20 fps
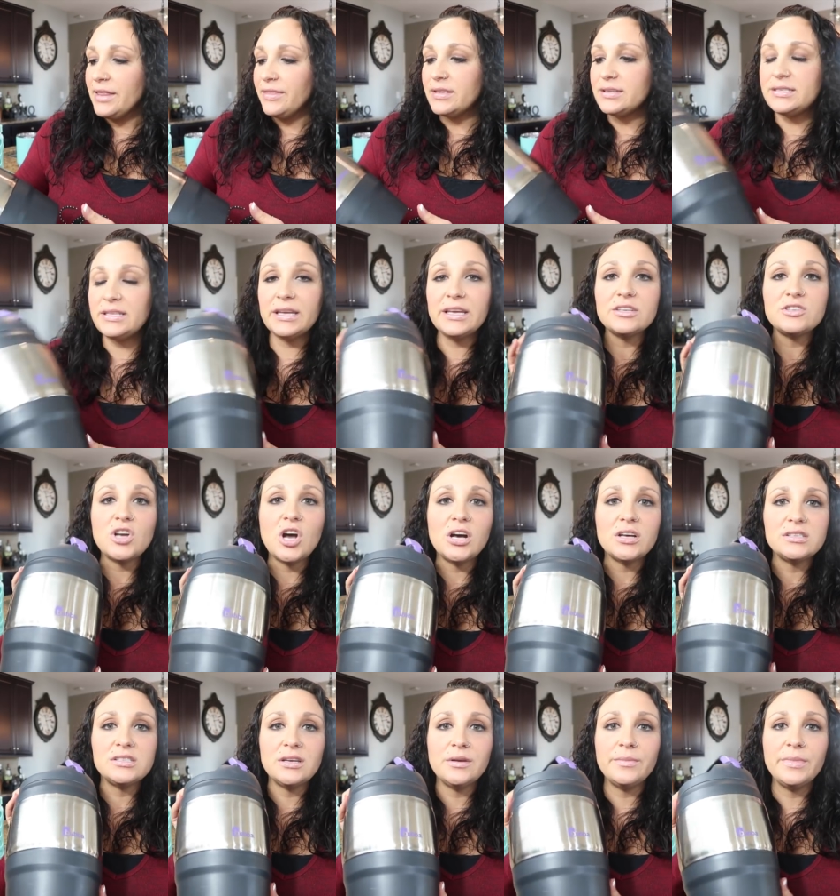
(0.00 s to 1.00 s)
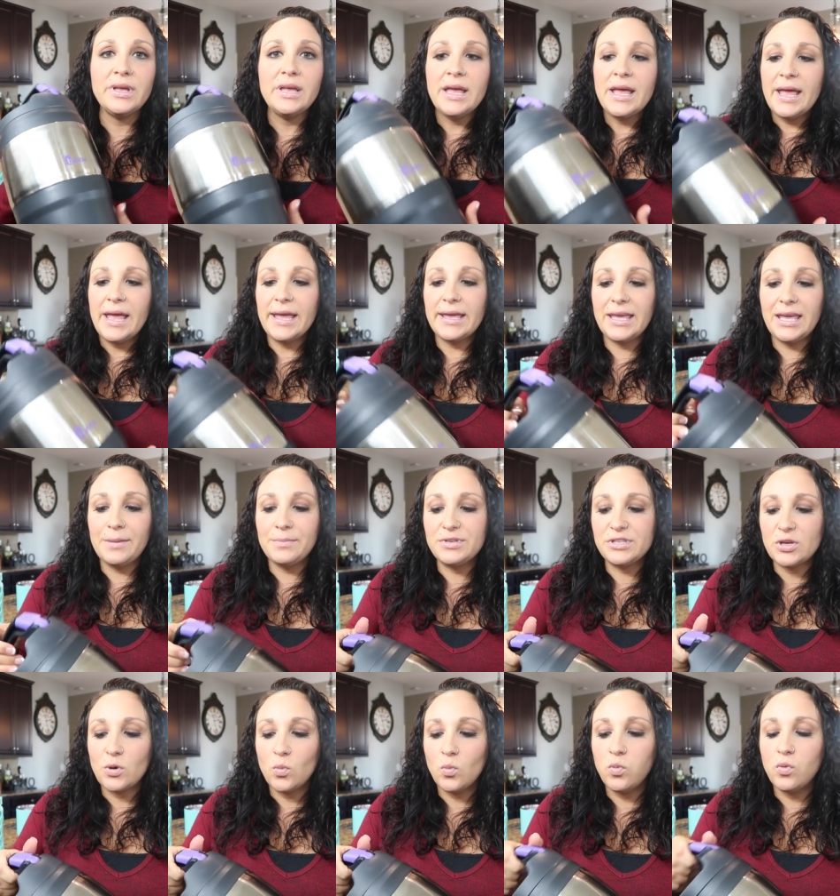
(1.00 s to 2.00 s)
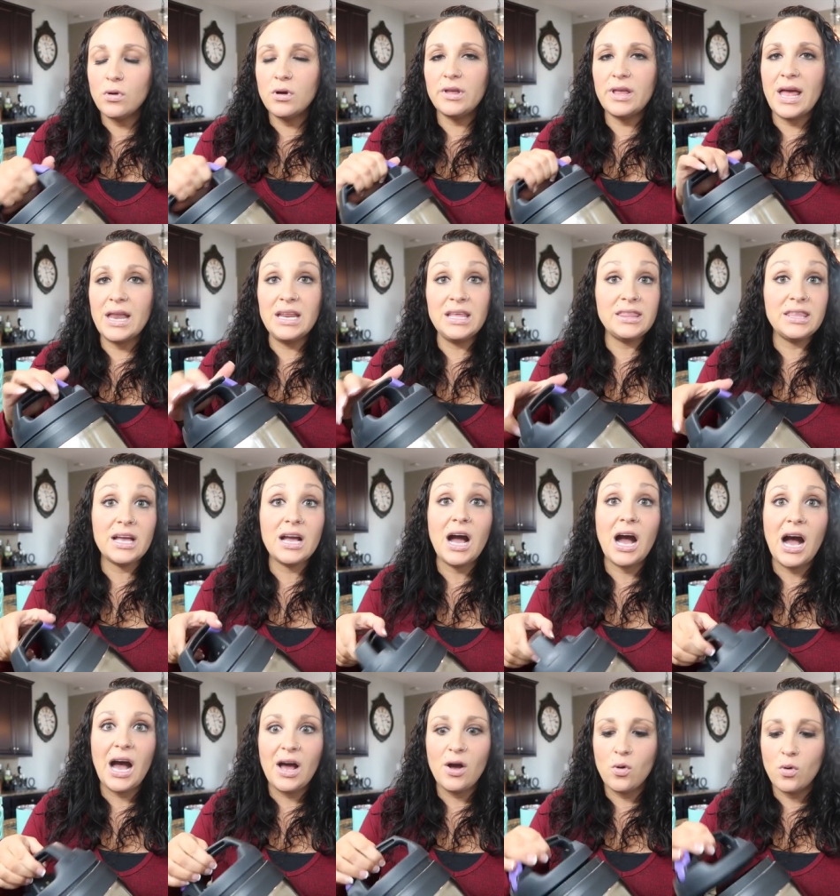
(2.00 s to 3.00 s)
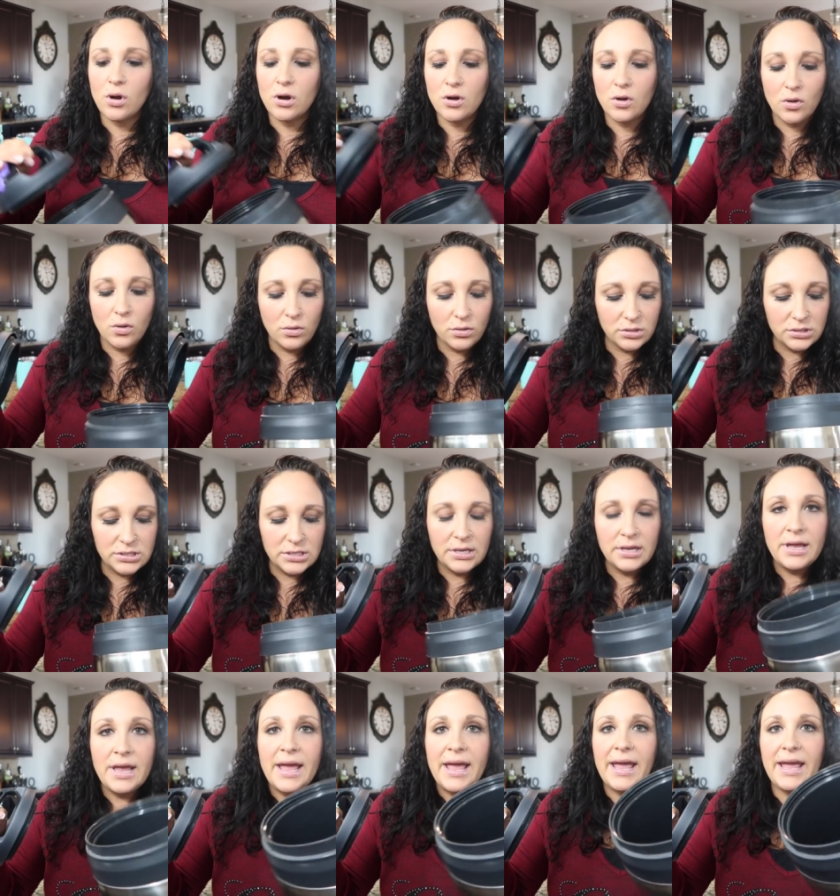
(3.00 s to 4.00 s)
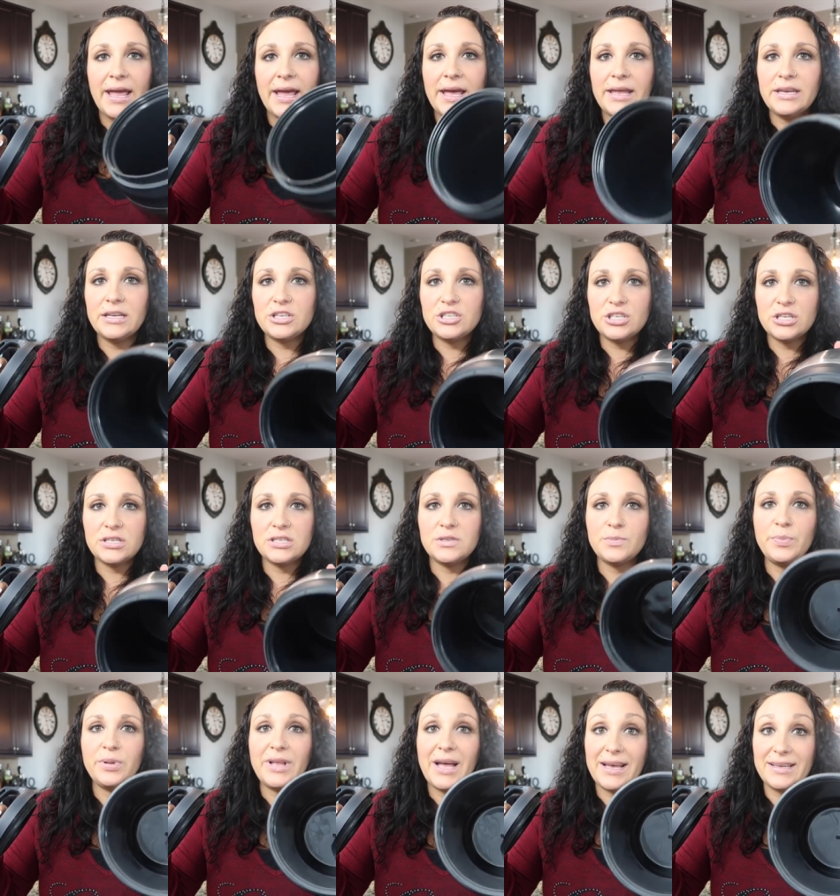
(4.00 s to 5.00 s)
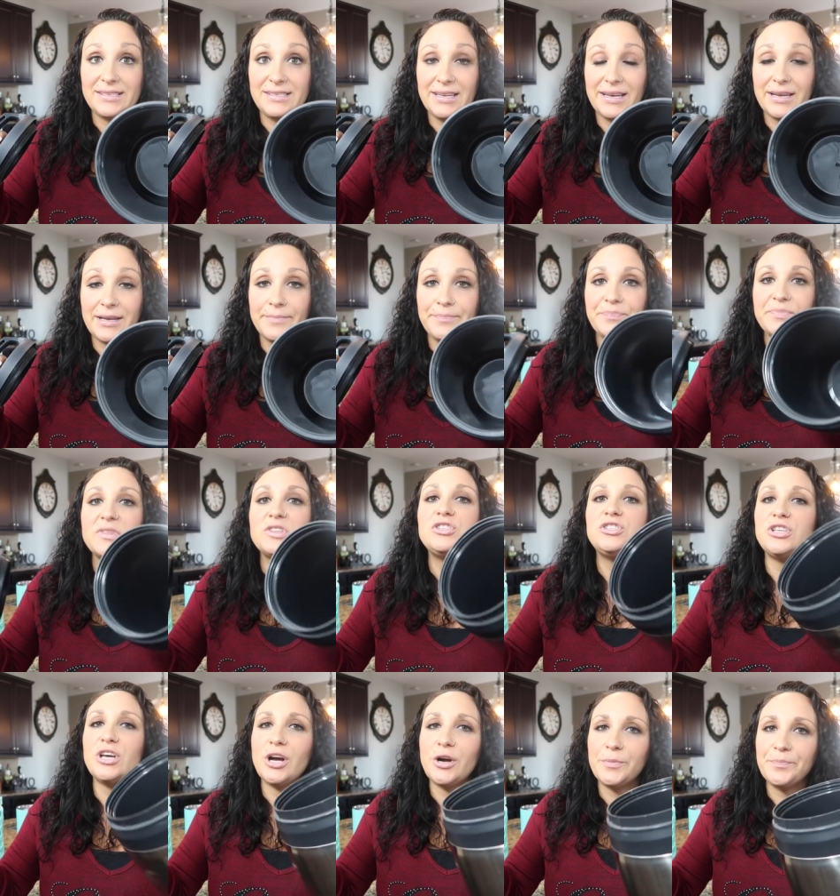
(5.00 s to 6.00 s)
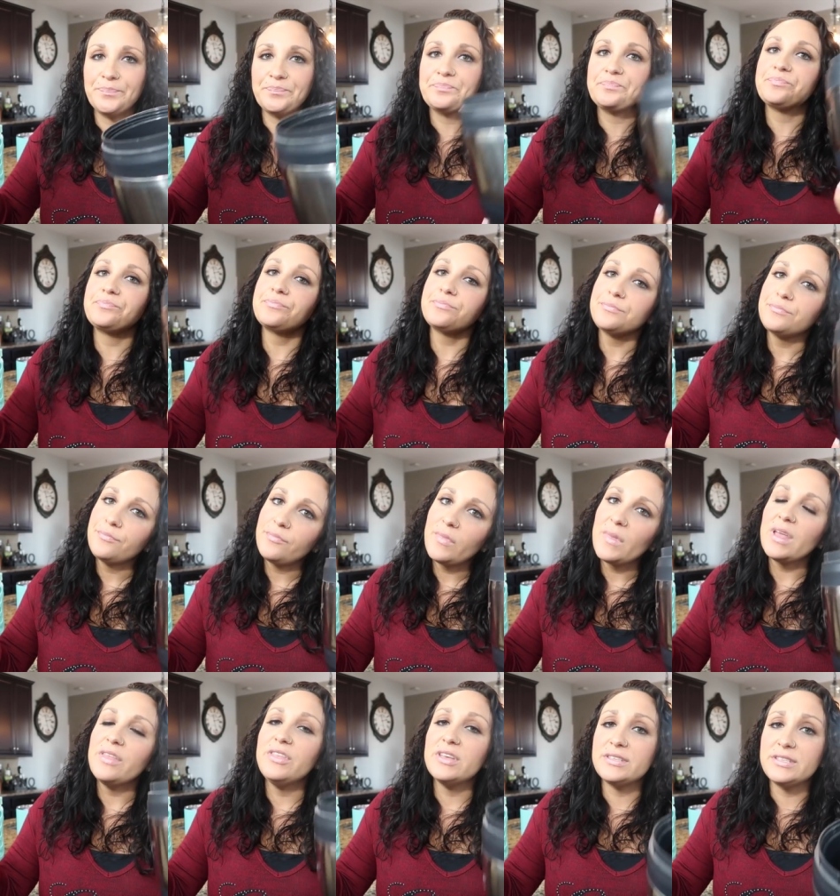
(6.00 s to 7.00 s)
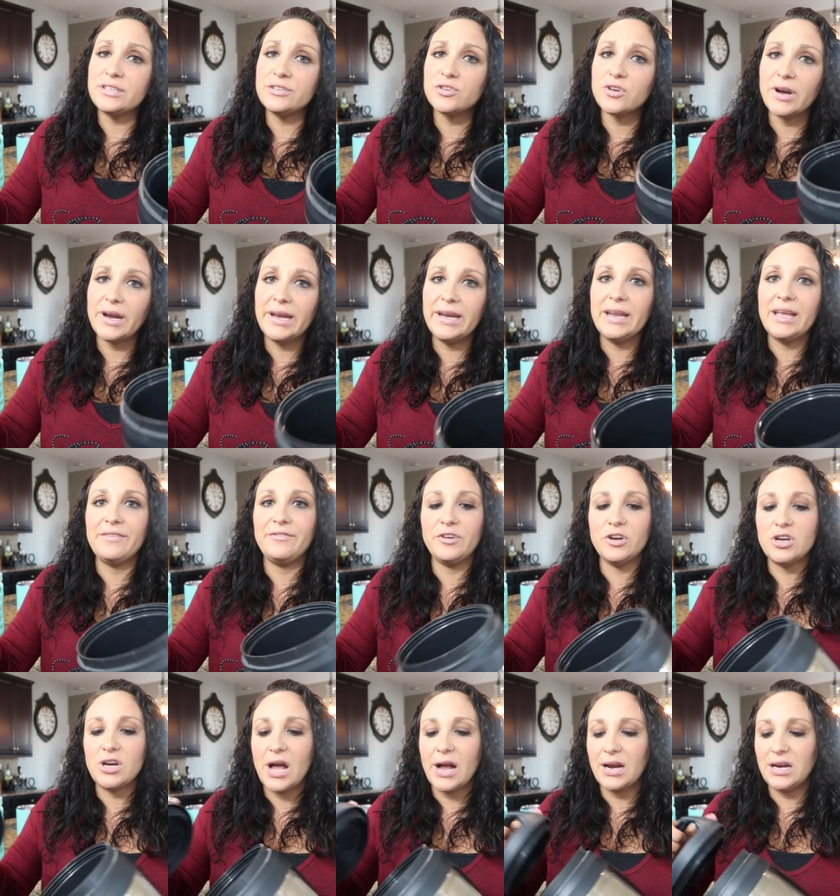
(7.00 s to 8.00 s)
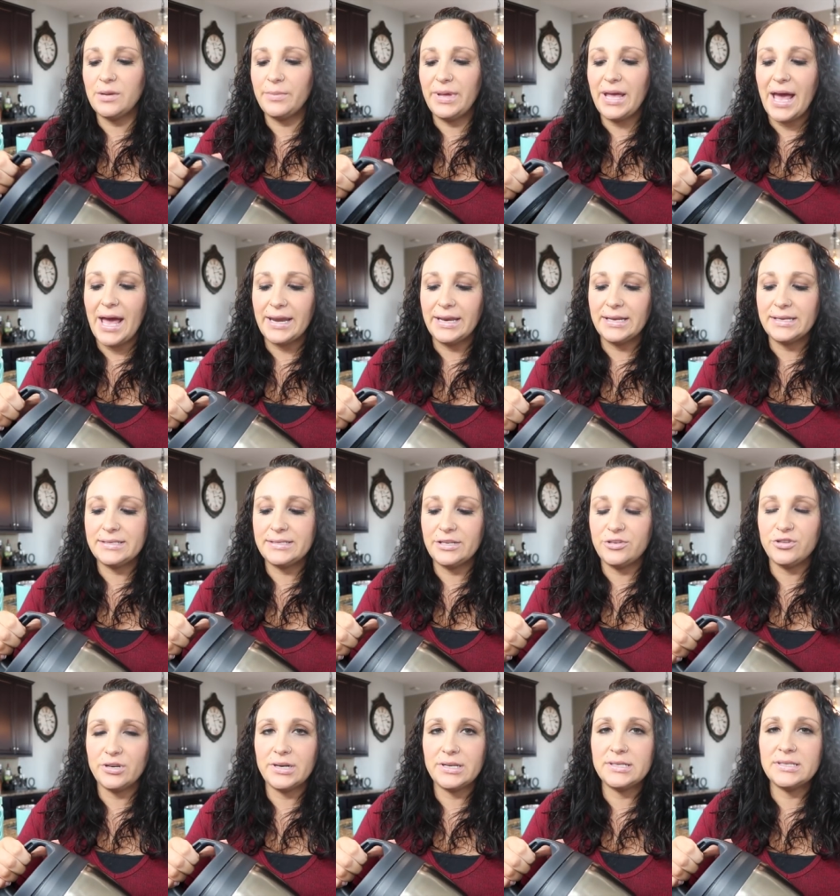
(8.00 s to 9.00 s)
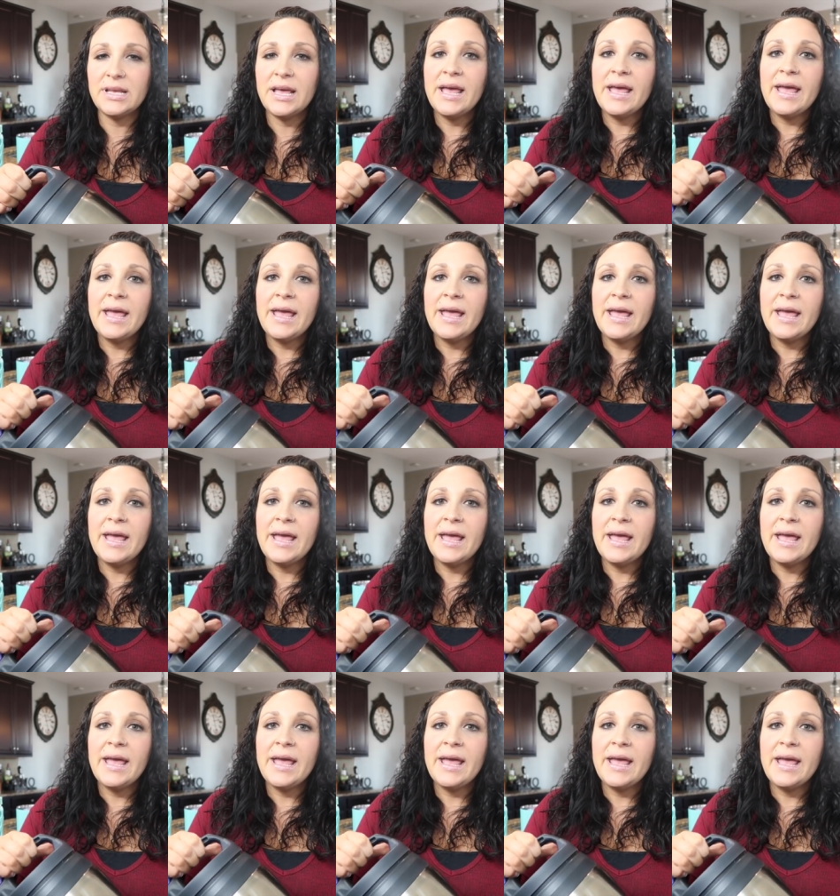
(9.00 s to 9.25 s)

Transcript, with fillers: This thing is awesome. It keeps anything hot or cold, and it's just plastic. So this is great if you're not going to be adding citrus.